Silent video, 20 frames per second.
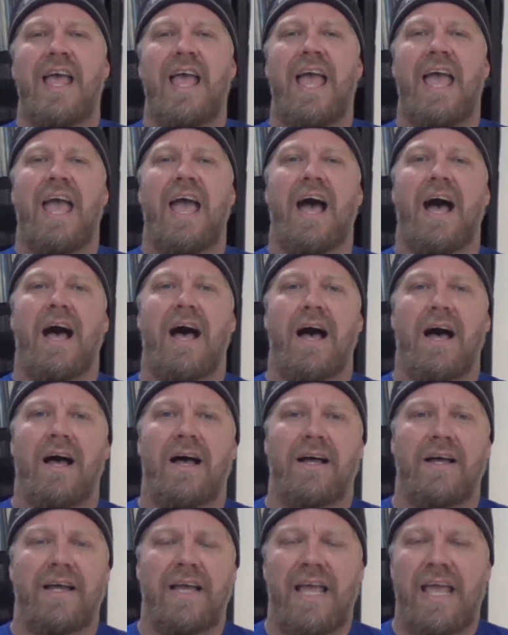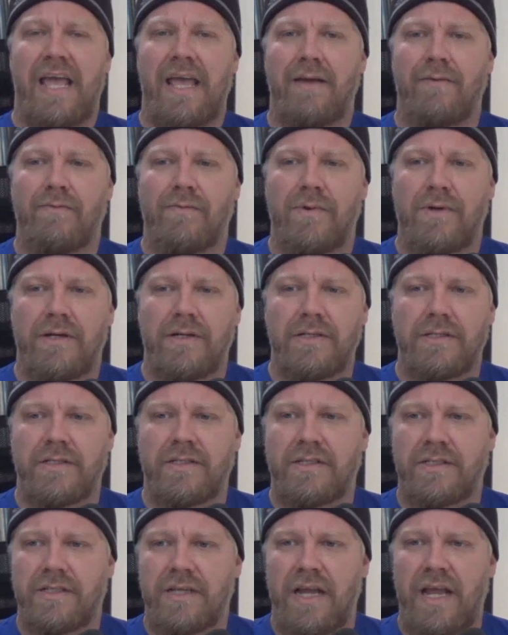It
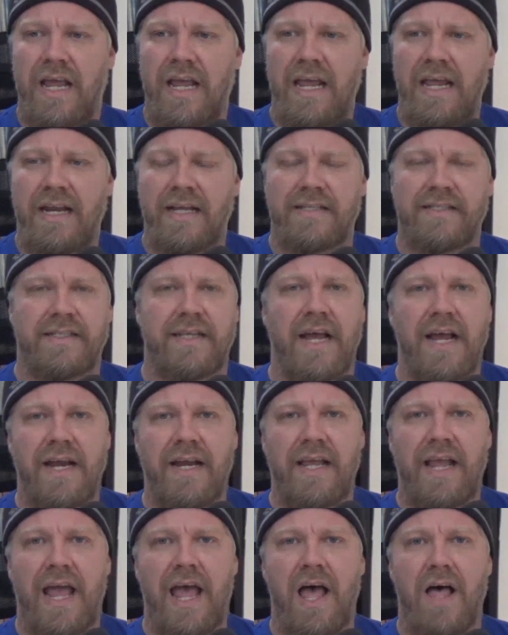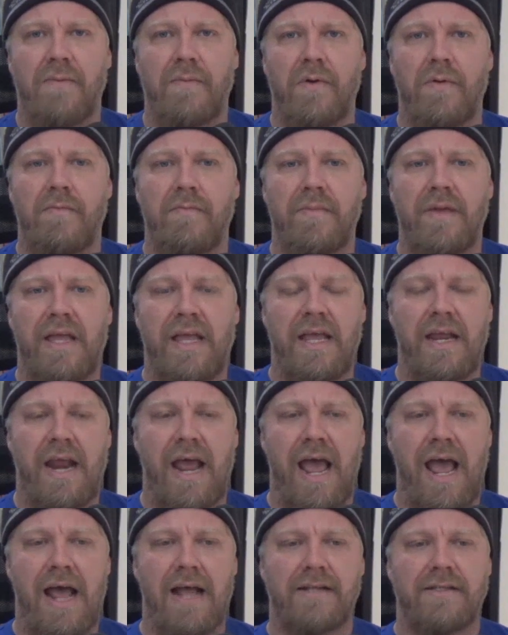was an exciting album. It
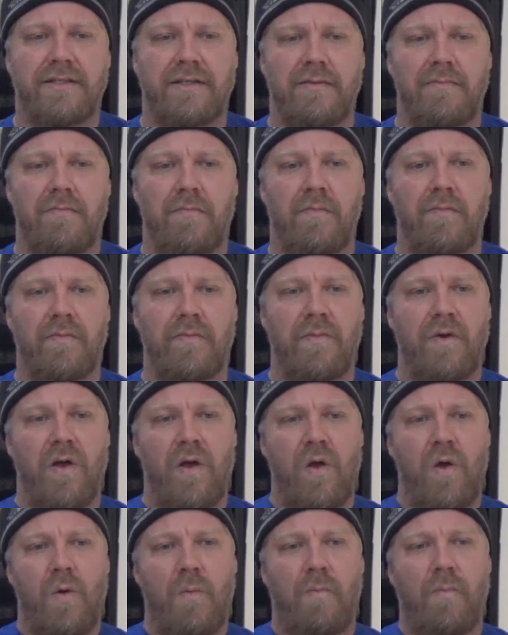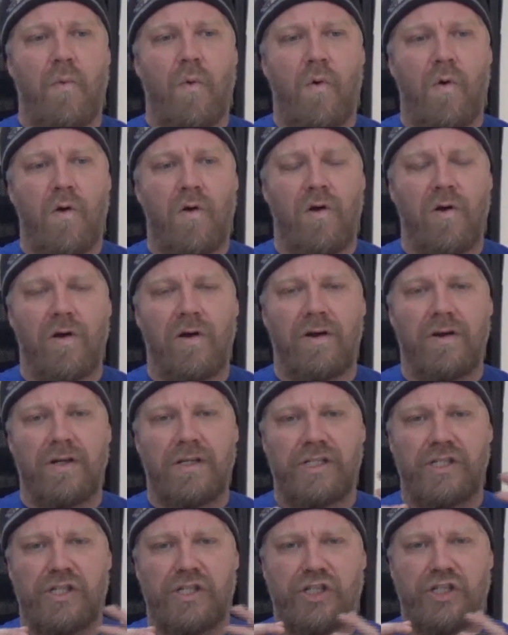had some more
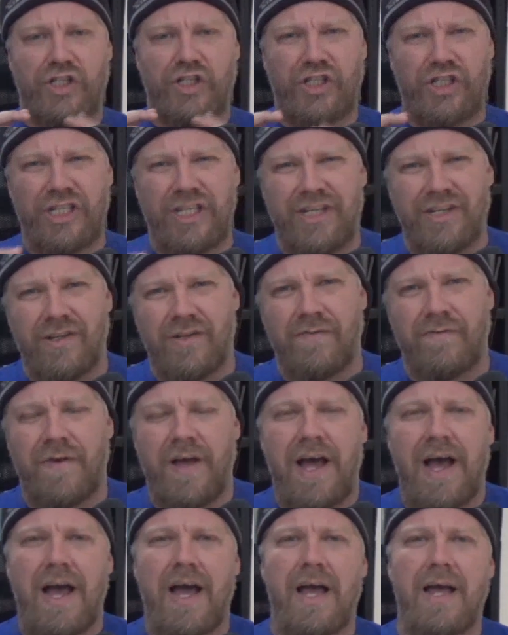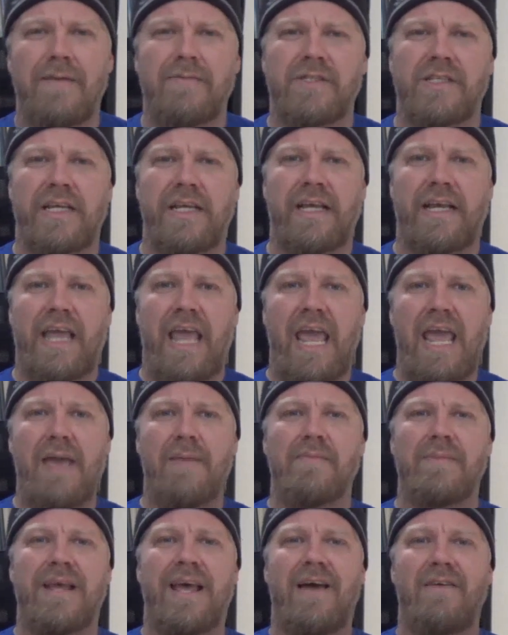chill vibes. It came
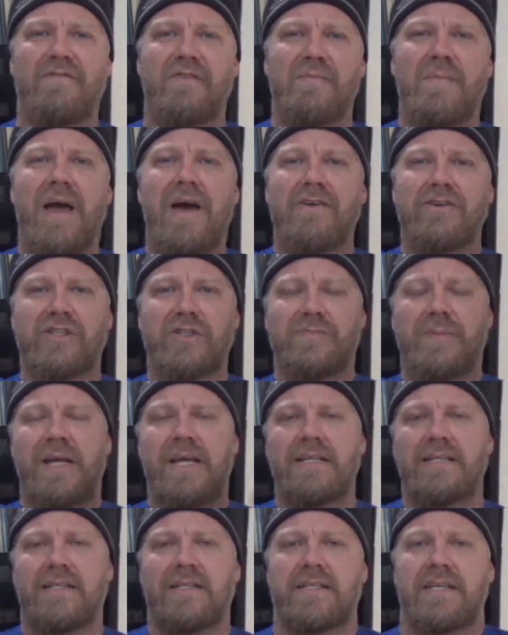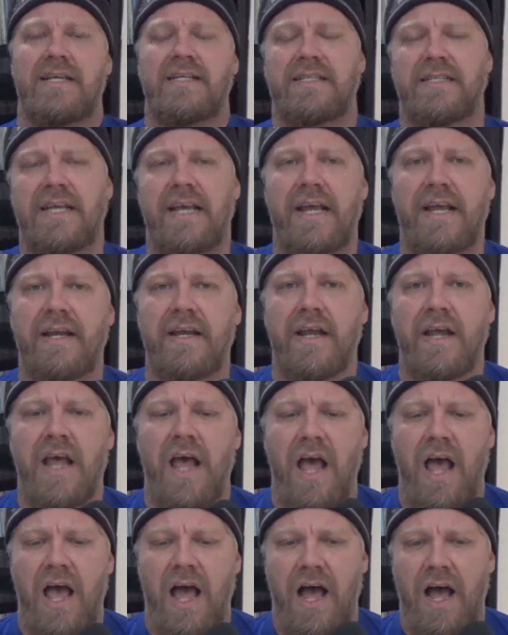down from outer space, as I said.
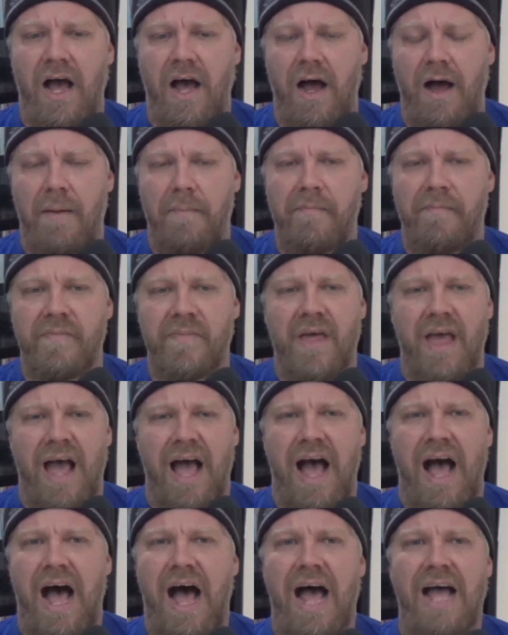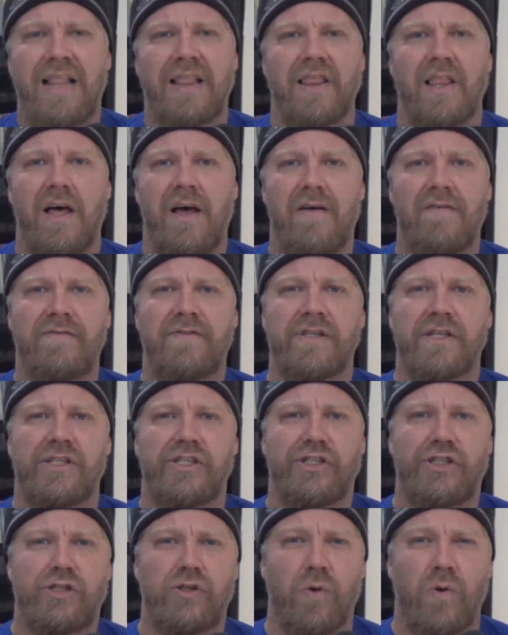I loved
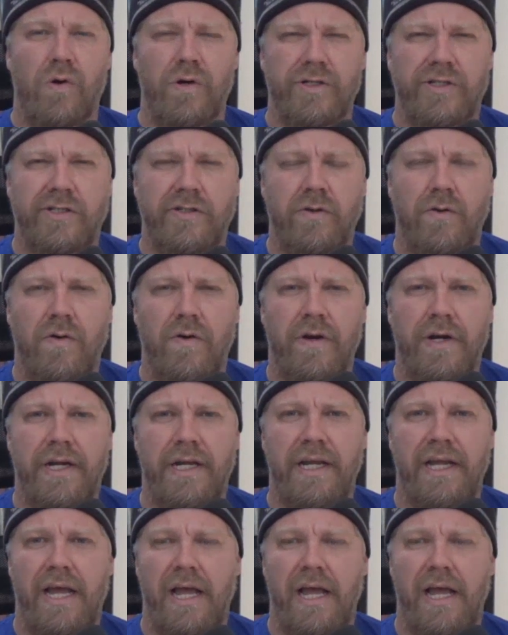Shore Story.